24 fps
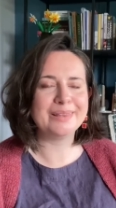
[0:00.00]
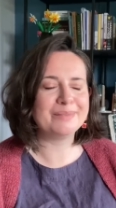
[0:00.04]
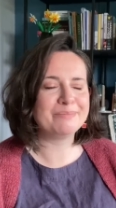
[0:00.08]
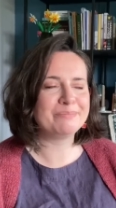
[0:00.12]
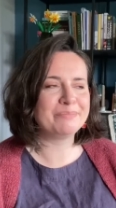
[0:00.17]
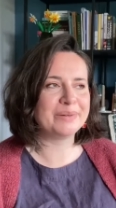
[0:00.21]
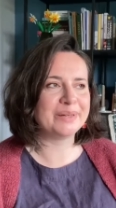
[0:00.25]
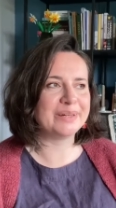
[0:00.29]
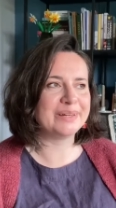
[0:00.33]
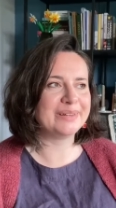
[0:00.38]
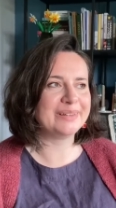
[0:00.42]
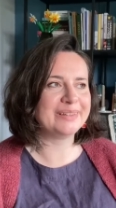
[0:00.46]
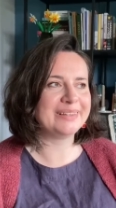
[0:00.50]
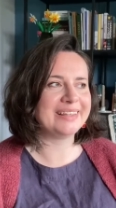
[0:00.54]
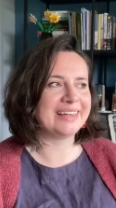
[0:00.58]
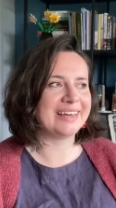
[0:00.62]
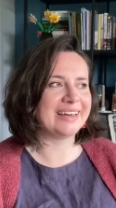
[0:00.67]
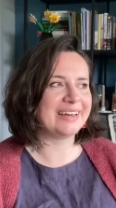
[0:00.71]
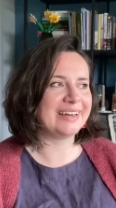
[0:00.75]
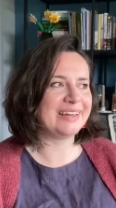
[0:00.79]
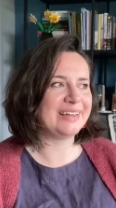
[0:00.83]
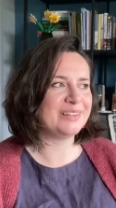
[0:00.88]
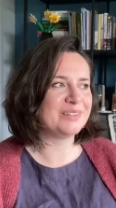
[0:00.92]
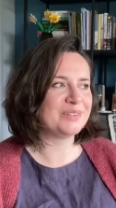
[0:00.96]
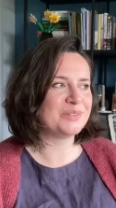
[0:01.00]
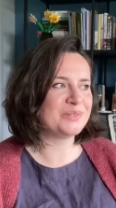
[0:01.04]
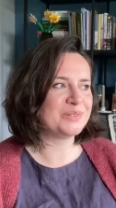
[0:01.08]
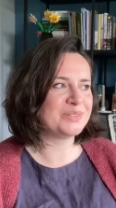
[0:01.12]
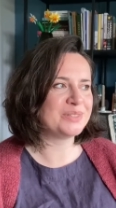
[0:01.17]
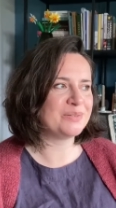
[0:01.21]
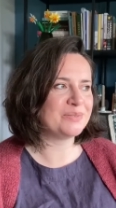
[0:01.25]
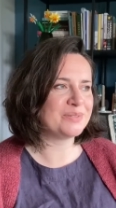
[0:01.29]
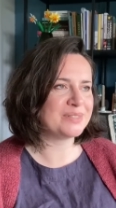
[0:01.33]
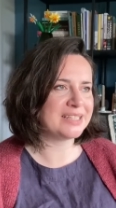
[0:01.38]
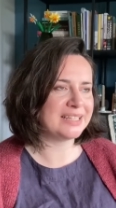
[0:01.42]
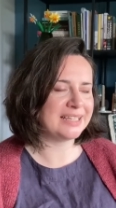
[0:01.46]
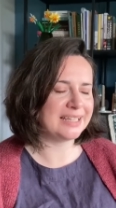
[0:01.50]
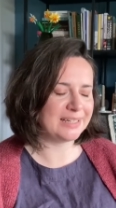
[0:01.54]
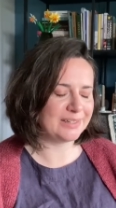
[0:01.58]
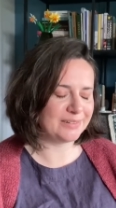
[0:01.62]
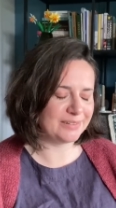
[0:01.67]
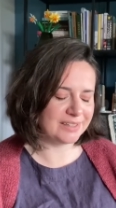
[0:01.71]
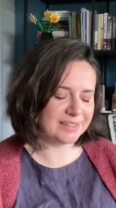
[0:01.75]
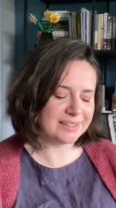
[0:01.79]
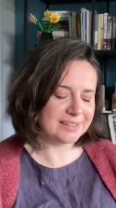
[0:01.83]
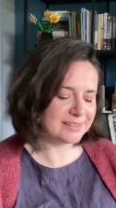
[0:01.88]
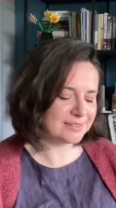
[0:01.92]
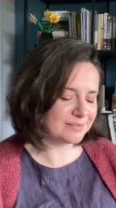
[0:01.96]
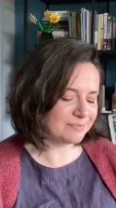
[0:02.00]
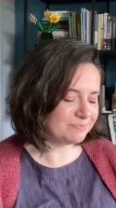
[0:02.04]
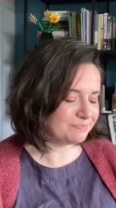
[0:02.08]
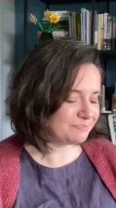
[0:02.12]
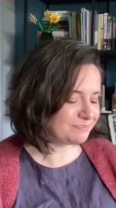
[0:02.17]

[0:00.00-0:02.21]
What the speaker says: But yeah, he thought it was hilarious.